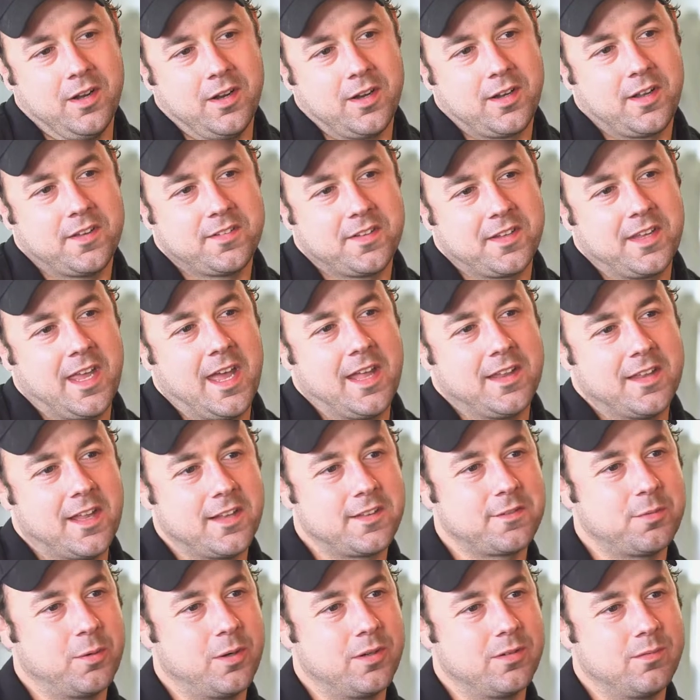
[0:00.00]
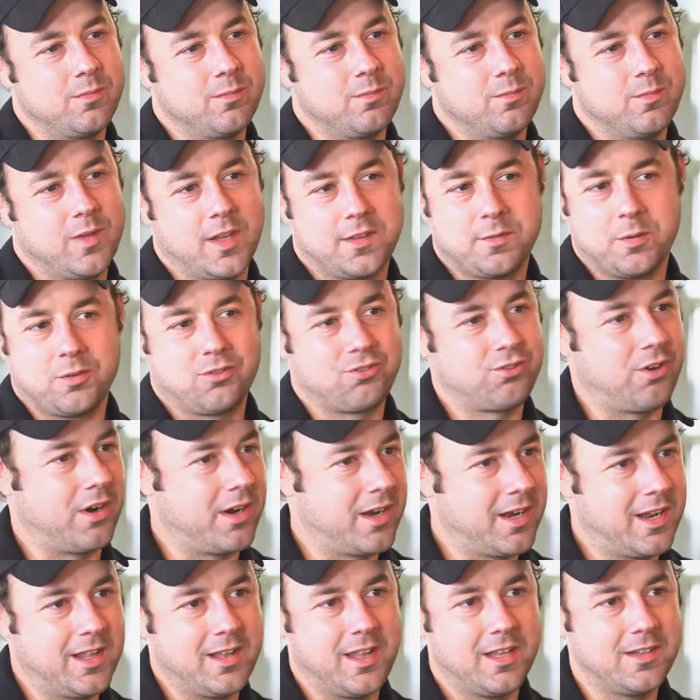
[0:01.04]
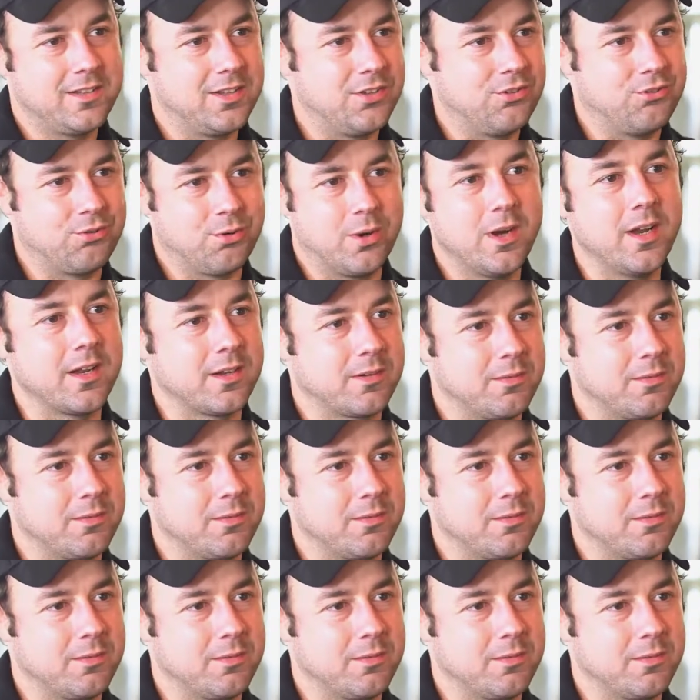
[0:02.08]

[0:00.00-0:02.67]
know, because again, that's what that's what Sean and I like to drink.